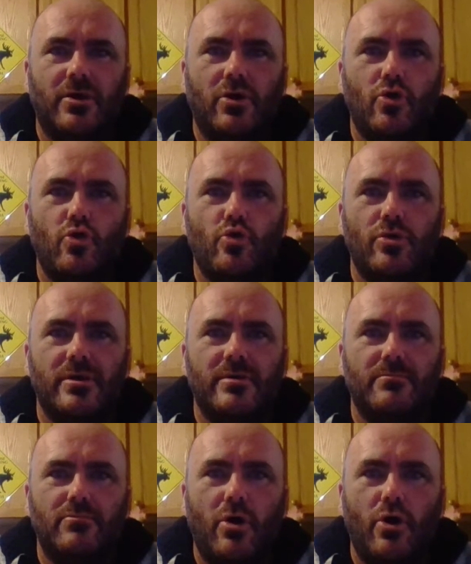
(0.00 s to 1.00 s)
Holy
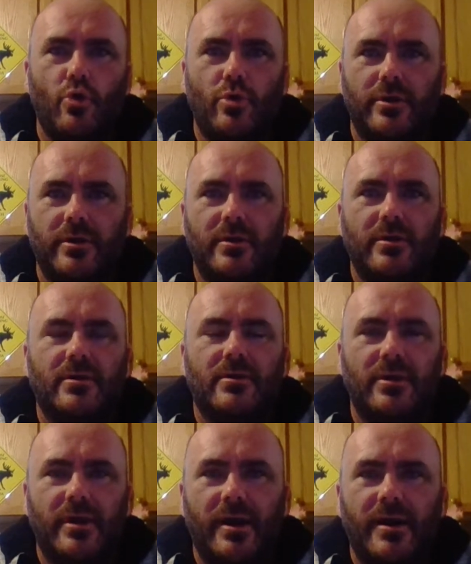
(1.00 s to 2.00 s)
moly.
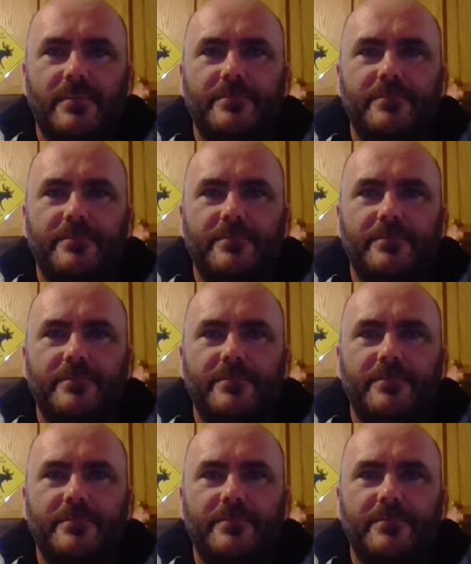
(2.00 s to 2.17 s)
Yeah.